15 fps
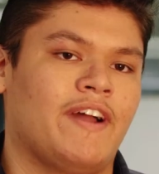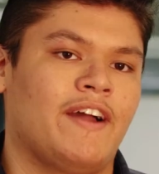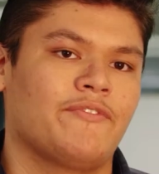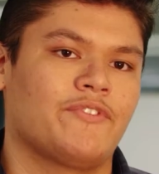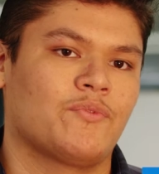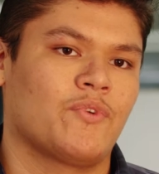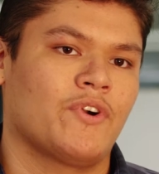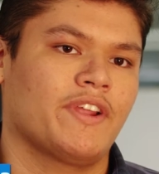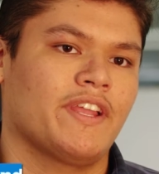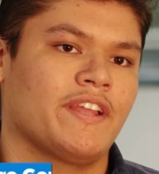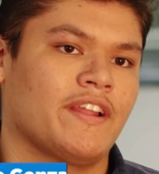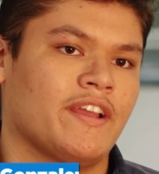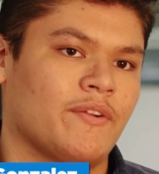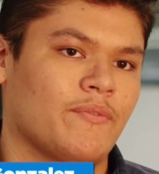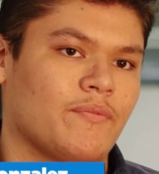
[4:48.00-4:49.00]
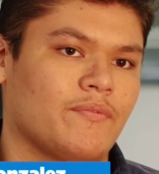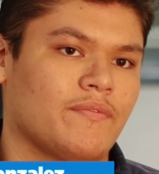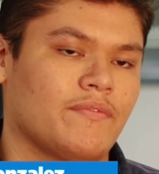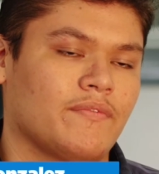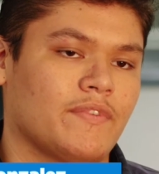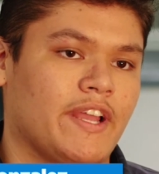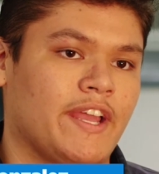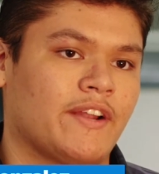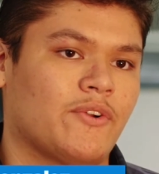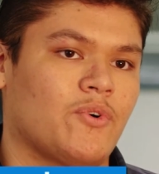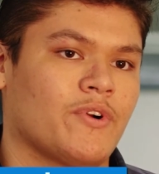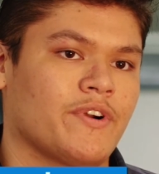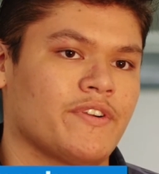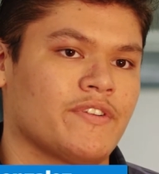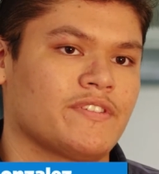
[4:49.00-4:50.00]
After working at
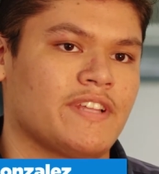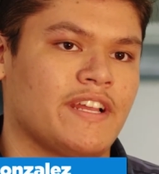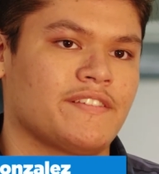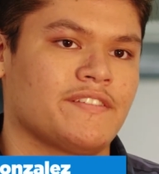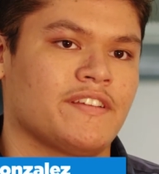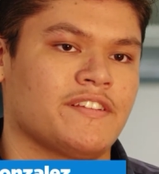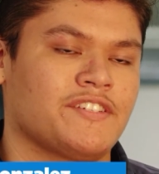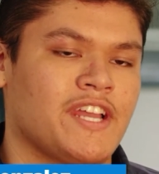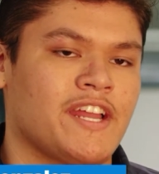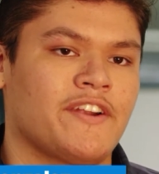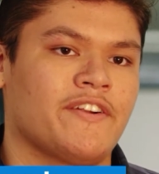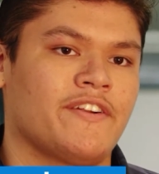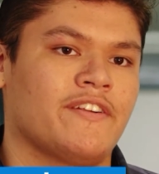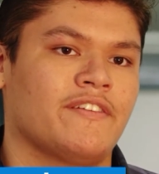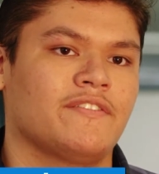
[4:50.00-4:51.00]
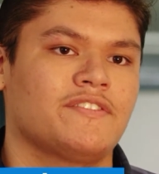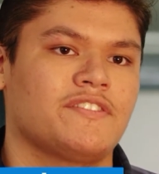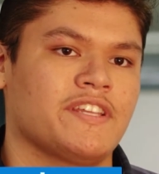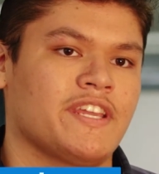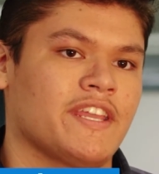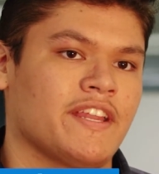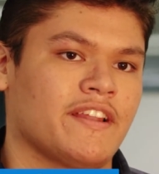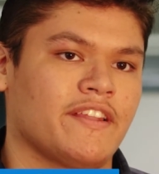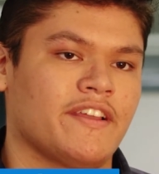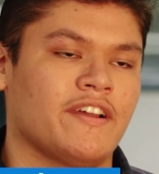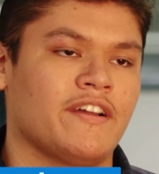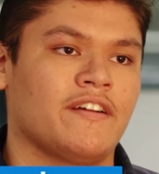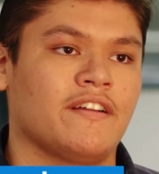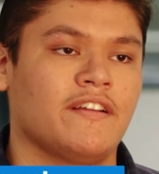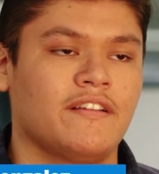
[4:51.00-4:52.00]
headquarters as a janitor, seeing
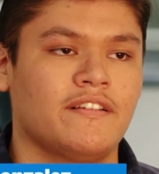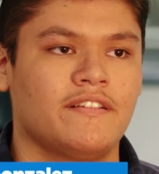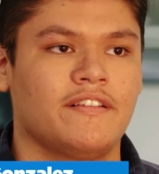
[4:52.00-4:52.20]
the